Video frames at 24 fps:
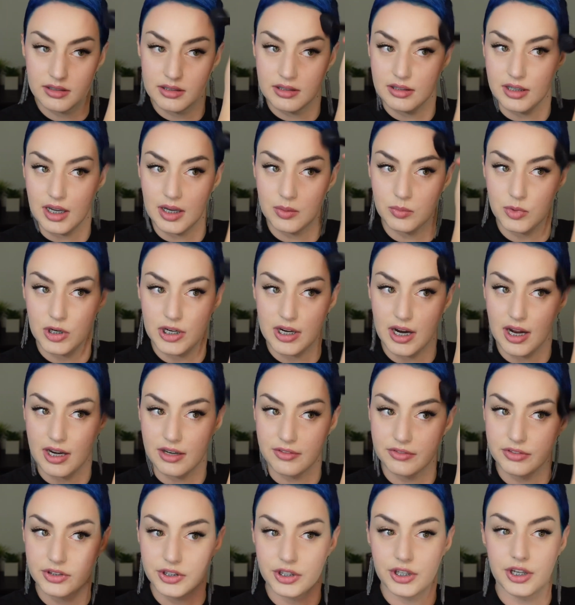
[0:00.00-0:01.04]
and what kind
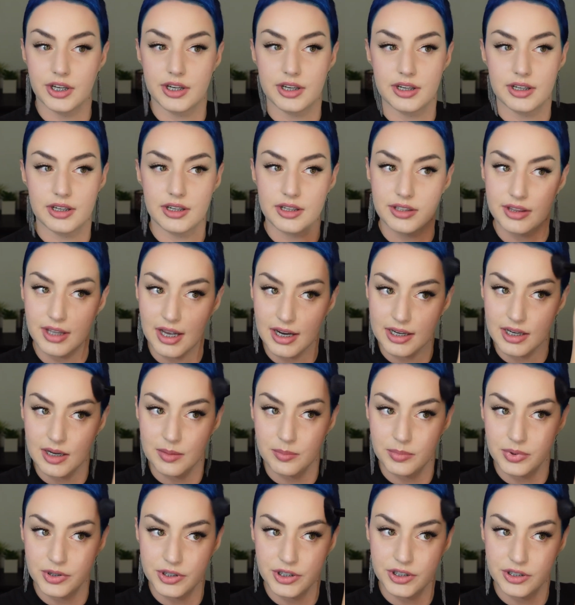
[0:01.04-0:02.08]
of look that can
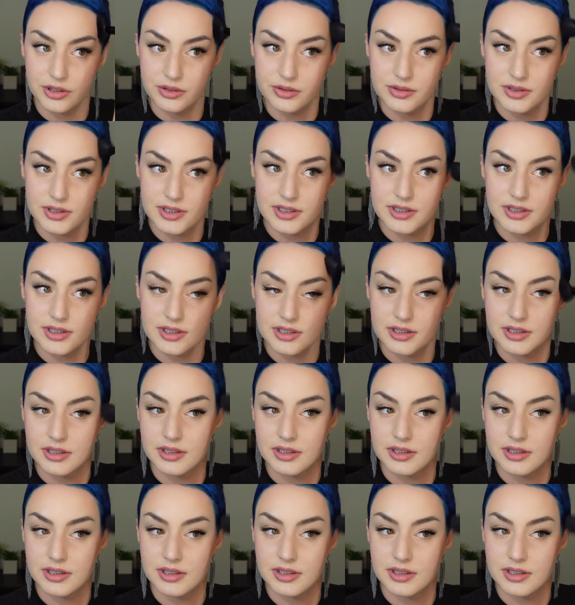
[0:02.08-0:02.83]
produce.